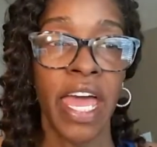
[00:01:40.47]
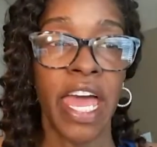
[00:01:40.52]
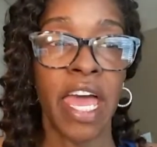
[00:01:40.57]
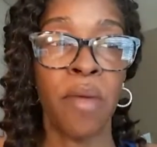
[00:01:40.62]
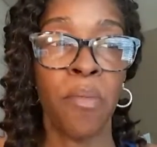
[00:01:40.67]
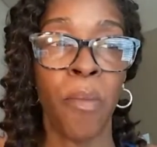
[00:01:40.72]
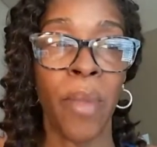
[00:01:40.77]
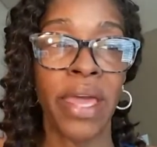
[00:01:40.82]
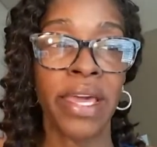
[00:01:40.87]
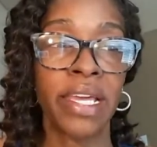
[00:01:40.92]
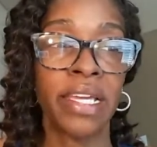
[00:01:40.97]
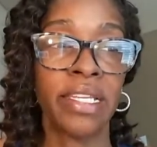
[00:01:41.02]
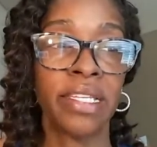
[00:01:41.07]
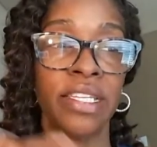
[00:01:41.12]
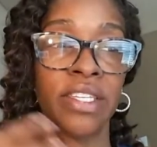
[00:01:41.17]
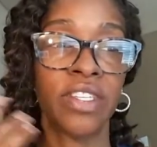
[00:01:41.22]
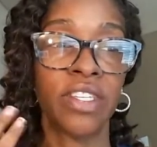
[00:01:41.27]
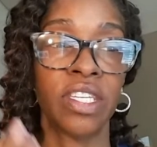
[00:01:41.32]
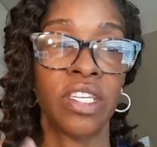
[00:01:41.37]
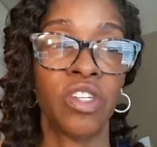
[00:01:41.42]
And making
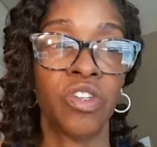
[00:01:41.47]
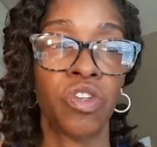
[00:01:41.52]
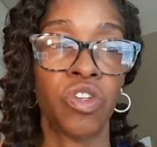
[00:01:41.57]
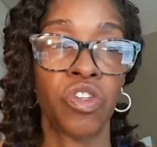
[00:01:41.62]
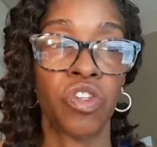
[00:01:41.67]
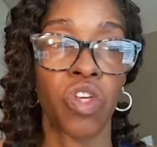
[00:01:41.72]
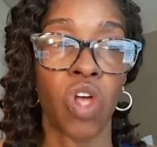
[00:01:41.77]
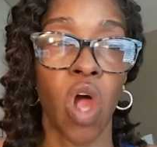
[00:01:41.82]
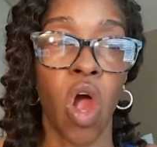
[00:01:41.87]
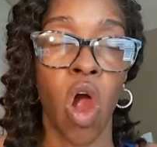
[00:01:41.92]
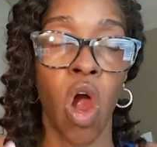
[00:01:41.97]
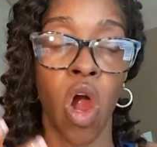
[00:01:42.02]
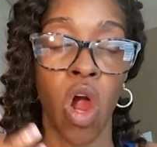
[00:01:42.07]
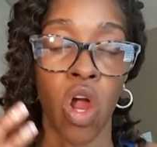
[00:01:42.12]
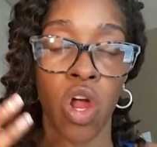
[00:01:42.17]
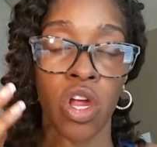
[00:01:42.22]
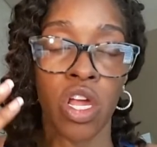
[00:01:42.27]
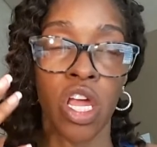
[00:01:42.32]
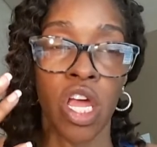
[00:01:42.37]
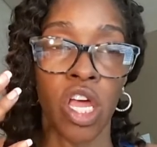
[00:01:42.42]
decisions
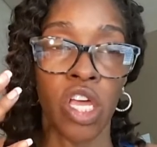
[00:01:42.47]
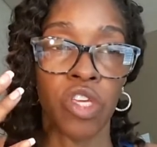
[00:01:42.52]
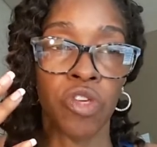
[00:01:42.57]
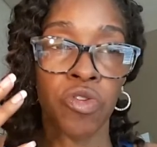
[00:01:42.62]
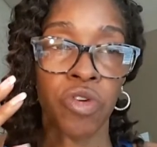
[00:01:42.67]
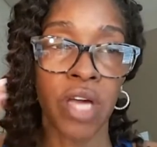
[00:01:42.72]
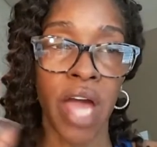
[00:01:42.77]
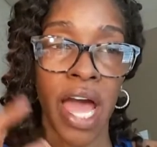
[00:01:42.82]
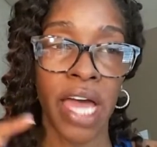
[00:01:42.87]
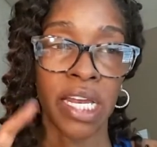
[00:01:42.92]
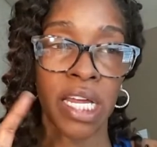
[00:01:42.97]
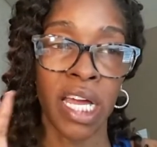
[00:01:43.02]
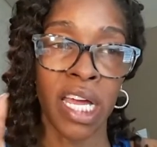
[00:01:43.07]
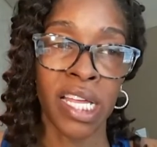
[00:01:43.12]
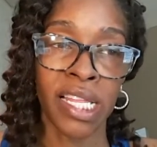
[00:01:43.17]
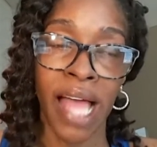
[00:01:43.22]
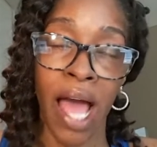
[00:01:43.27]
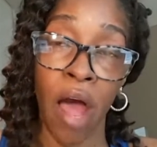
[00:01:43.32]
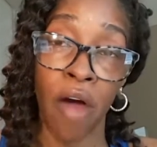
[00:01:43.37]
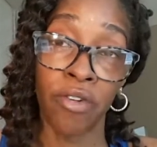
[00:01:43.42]
are you kind of
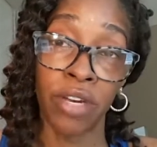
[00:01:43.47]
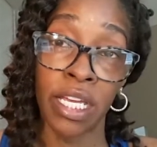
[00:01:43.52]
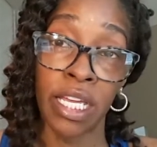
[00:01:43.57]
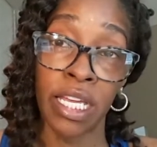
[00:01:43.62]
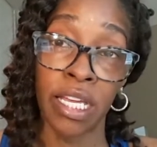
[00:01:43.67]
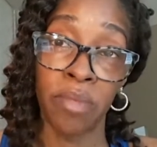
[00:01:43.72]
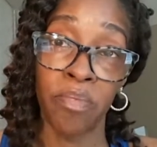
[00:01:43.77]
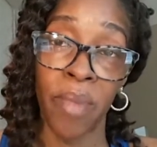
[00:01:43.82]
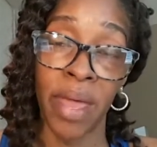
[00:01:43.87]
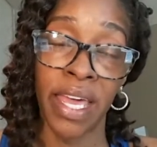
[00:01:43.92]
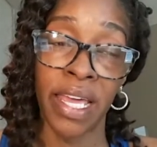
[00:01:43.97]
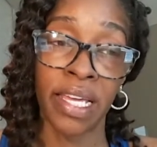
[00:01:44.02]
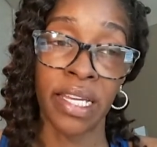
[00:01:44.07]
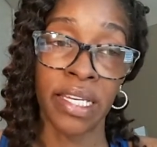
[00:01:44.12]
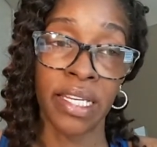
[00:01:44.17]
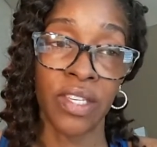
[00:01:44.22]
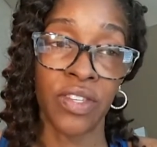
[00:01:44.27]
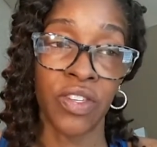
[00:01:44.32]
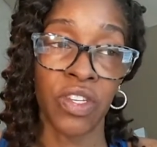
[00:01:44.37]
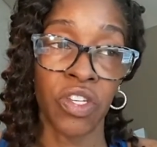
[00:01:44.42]
cloudy in making
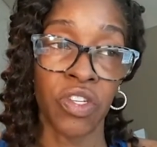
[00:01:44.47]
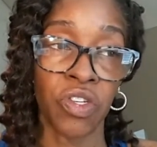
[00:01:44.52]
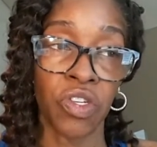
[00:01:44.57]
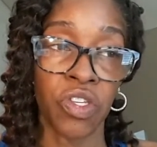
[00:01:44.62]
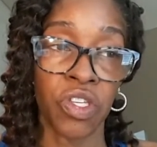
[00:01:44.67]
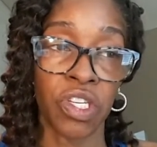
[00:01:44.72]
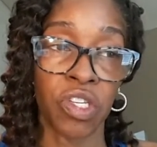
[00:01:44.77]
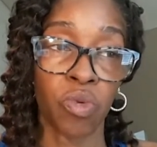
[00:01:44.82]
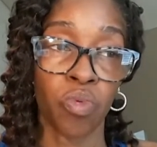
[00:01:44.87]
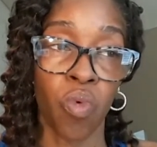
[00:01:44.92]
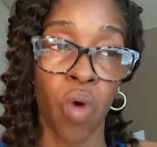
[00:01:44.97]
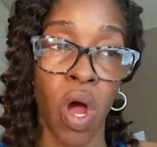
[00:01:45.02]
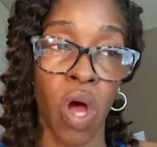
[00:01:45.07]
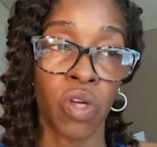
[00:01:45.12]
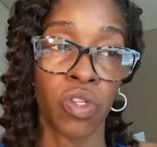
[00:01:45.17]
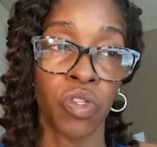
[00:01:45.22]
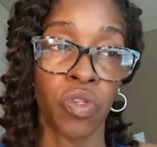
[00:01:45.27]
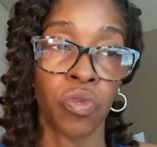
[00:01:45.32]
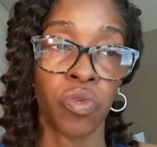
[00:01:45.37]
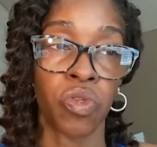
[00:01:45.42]
decisions as well
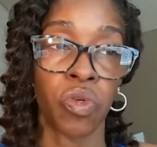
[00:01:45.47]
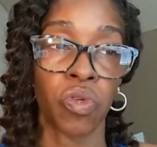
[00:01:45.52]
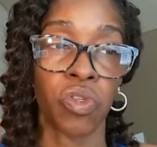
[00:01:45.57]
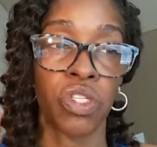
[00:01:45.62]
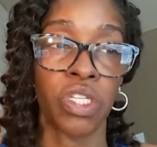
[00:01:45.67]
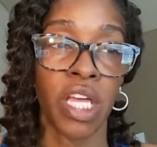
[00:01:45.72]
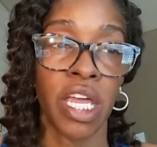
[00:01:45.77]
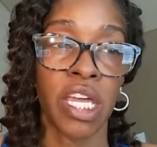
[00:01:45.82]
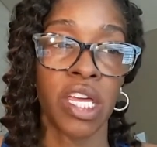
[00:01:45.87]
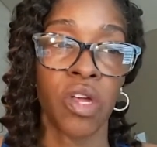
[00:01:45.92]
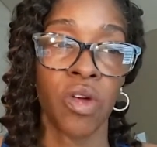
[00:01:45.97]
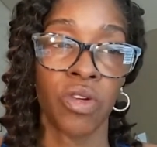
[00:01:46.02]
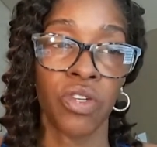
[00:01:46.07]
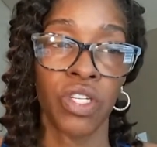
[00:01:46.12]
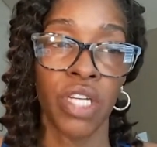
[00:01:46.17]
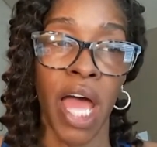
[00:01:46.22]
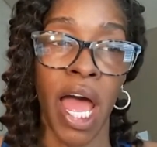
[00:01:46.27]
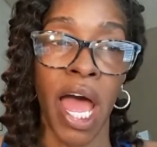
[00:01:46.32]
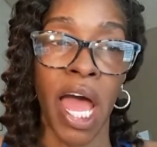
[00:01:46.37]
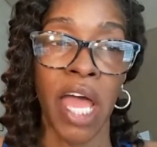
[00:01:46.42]
too. So take your
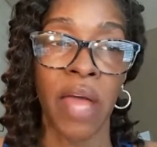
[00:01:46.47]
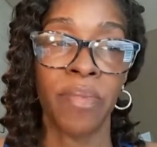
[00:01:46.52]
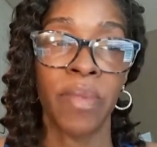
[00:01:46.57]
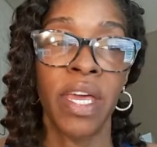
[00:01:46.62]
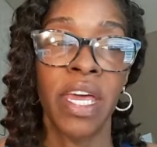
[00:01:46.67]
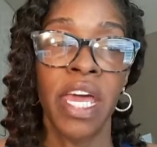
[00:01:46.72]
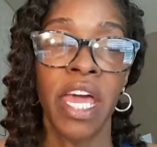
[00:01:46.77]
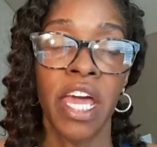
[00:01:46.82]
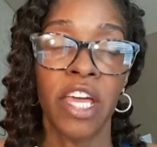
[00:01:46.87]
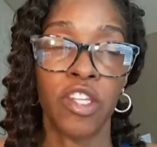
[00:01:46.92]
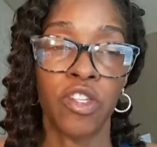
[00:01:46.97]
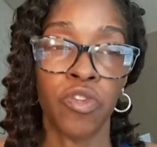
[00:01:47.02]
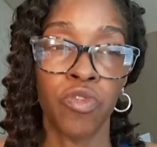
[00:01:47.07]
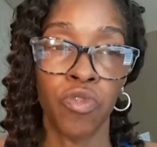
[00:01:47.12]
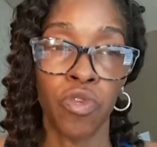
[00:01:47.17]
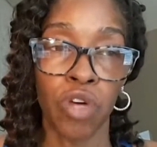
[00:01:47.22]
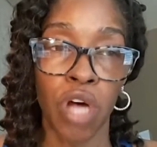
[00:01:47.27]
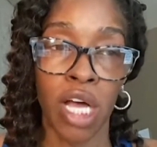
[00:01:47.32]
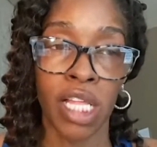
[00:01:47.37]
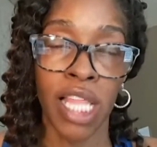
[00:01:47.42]
time,
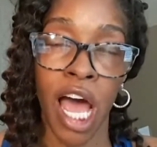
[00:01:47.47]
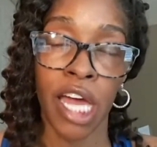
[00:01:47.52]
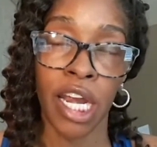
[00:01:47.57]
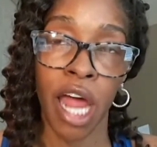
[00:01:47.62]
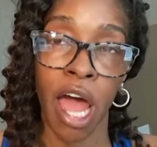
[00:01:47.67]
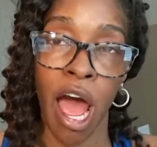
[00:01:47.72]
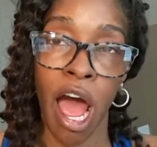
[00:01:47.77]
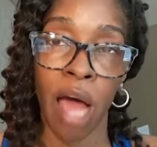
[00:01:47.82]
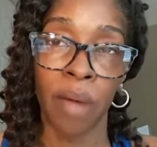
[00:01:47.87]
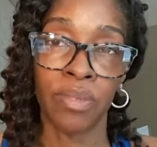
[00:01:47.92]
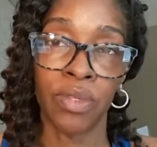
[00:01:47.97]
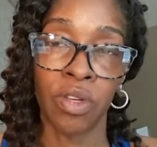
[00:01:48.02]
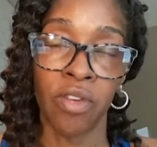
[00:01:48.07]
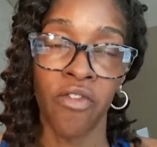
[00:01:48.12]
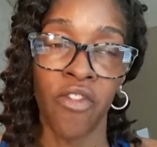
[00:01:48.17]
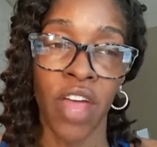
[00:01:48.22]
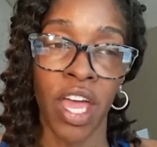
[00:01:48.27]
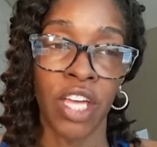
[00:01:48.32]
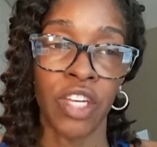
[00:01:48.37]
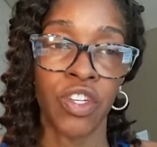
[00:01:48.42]
do a lot of
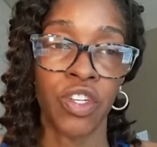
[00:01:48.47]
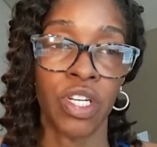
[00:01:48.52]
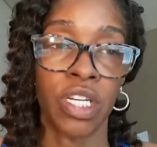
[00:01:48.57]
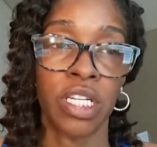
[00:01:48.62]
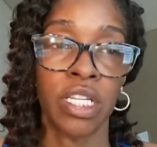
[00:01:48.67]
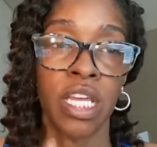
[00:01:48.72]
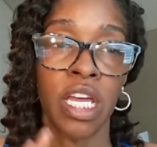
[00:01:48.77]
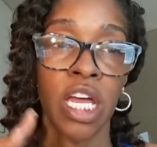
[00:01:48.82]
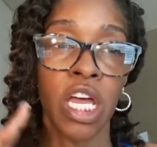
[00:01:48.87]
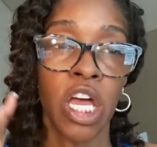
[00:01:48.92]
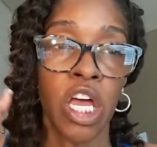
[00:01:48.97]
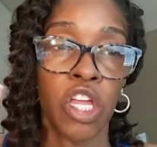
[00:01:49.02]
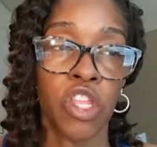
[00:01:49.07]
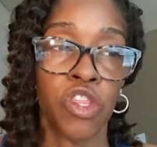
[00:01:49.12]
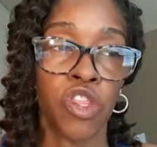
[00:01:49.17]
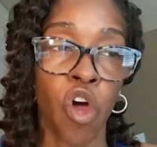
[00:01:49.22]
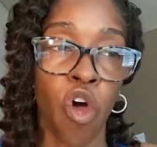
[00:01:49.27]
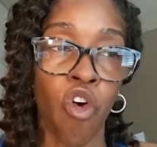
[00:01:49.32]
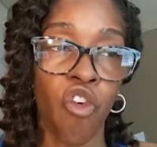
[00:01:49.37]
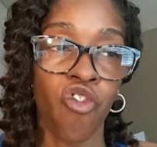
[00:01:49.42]
observation,
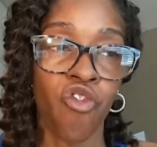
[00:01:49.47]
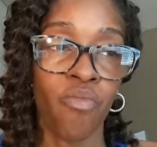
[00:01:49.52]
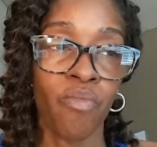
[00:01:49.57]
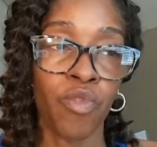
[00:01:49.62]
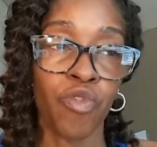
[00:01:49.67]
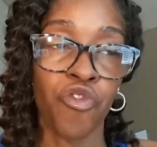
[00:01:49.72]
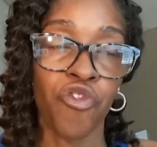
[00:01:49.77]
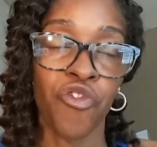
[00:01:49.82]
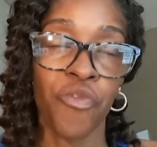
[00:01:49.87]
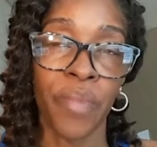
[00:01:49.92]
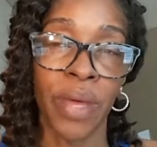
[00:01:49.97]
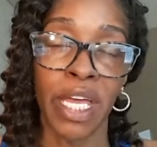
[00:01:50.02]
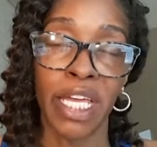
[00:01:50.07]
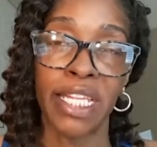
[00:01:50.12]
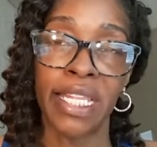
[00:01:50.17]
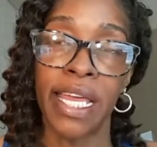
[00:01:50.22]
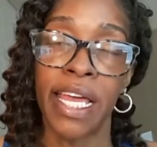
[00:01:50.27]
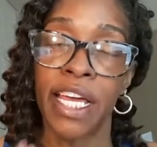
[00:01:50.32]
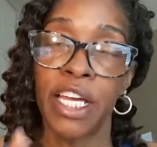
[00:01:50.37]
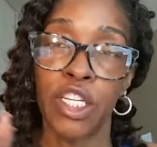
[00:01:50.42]
no movement
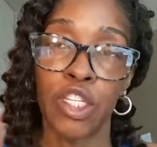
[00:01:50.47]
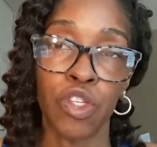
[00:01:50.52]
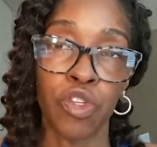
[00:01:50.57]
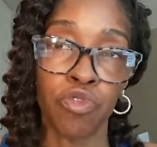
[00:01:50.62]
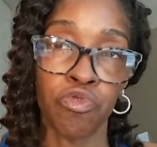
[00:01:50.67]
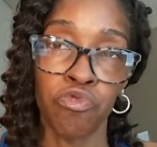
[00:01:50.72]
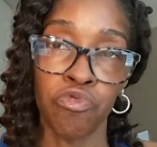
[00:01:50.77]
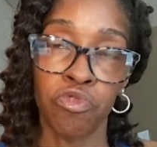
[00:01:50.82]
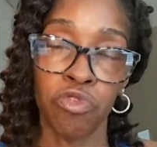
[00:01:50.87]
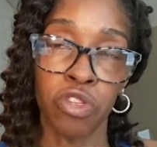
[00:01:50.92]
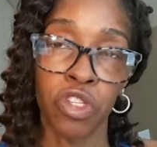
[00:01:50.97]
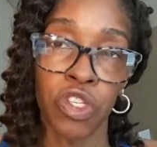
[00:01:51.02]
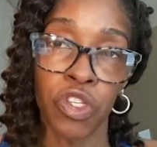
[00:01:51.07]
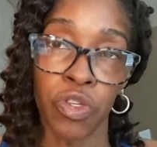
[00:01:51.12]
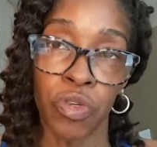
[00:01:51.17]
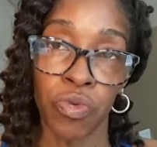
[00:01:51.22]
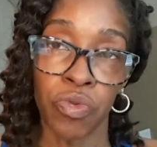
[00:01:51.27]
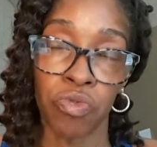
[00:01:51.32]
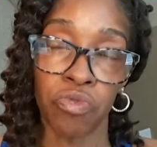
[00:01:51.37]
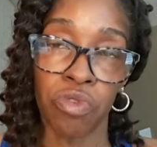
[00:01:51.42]
too
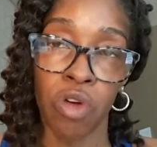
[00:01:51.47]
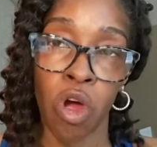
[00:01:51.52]
soon.